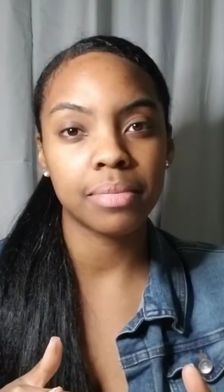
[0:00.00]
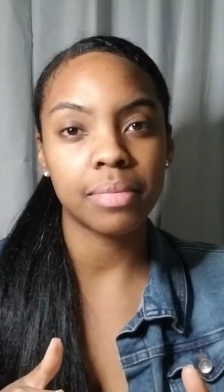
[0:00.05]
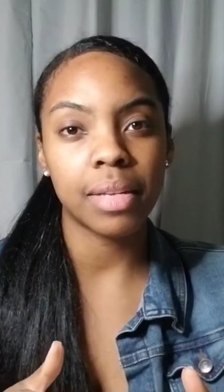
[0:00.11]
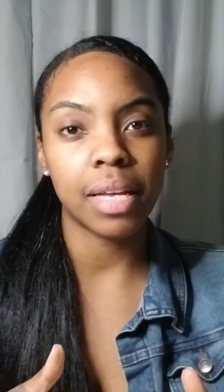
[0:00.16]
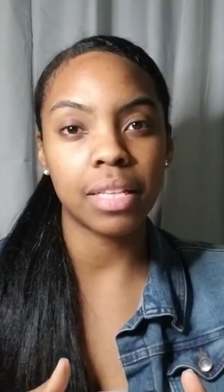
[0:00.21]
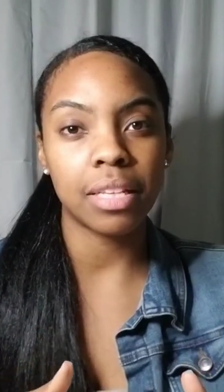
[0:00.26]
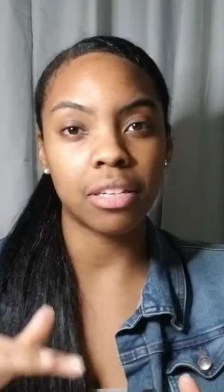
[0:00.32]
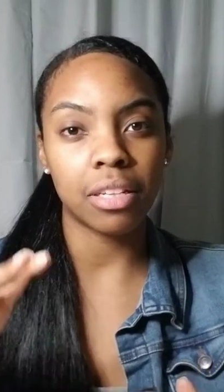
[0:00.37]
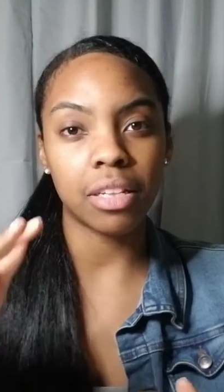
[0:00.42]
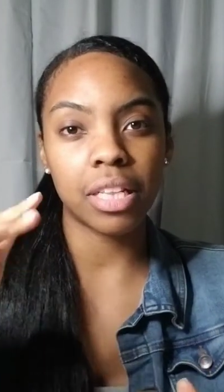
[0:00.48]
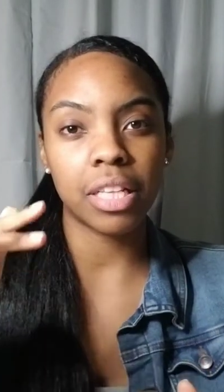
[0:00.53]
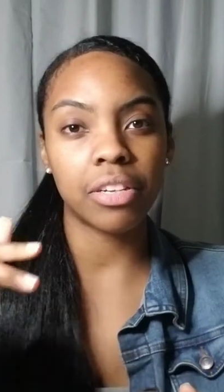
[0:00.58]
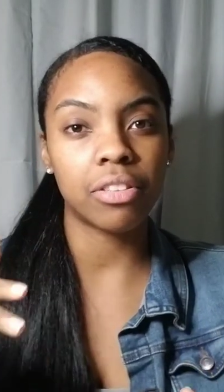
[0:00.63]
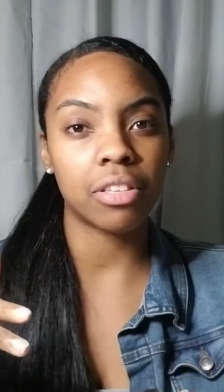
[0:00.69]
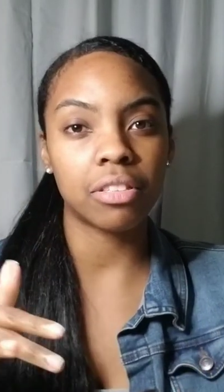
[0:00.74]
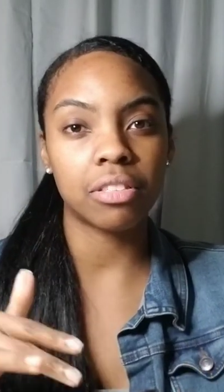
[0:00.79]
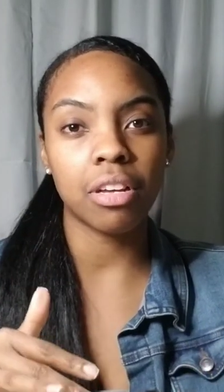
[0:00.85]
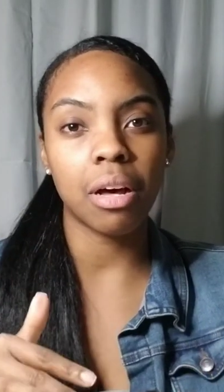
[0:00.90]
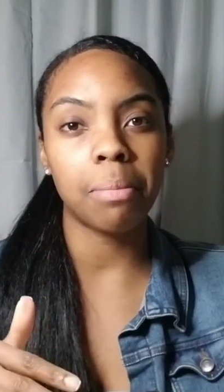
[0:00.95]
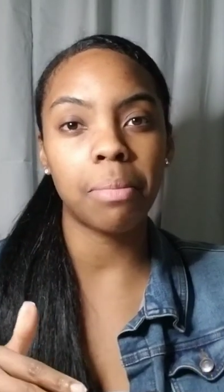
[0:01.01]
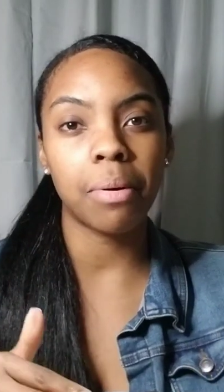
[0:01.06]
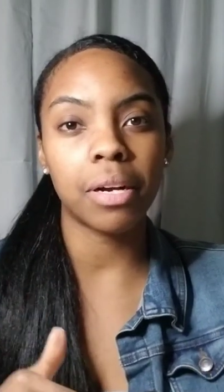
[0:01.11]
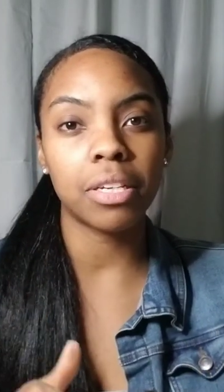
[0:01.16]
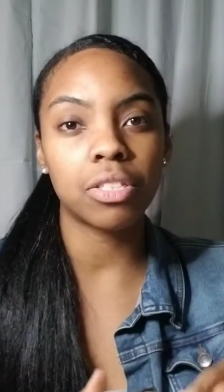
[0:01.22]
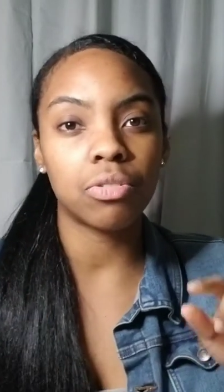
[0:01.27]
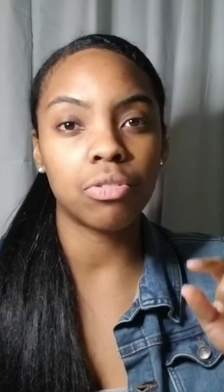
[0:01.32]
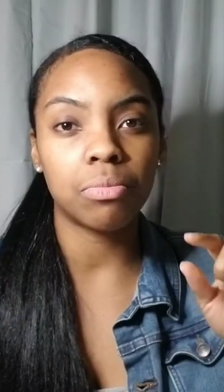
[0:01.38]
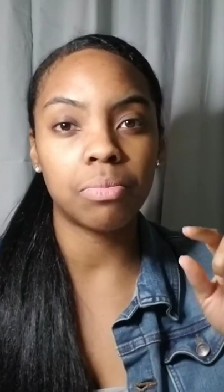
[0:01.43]
and it'll clear the top
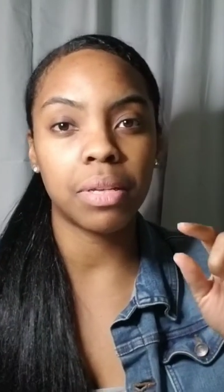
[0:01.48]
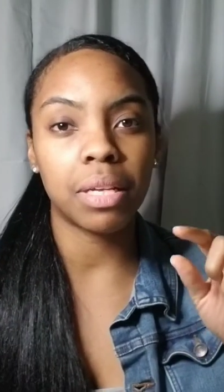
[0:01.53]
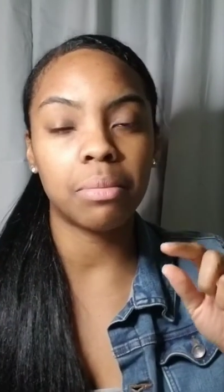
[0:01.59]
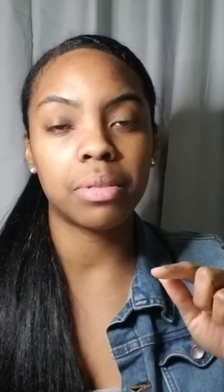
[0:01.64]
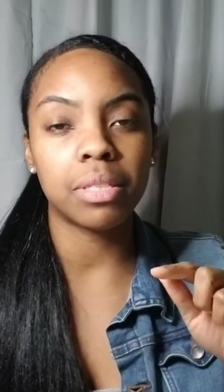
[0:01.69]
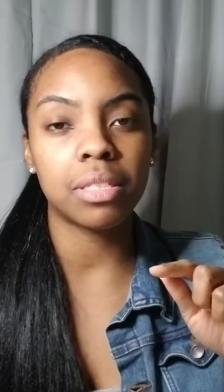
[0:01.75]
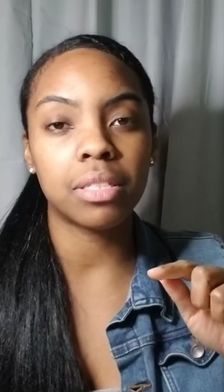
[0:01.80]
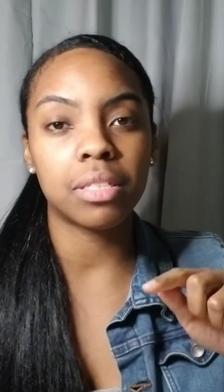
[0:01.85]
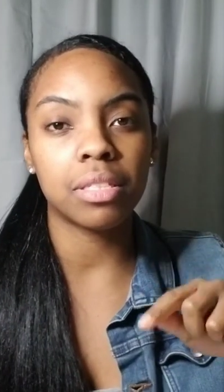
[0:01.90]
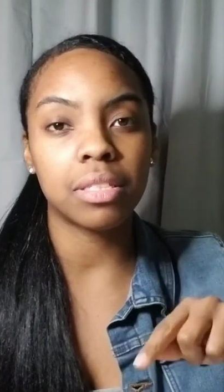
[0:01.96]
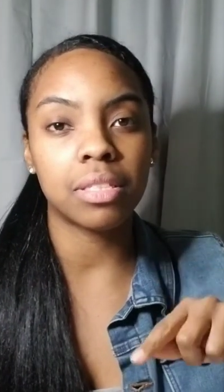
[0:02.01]
part so you'll be able to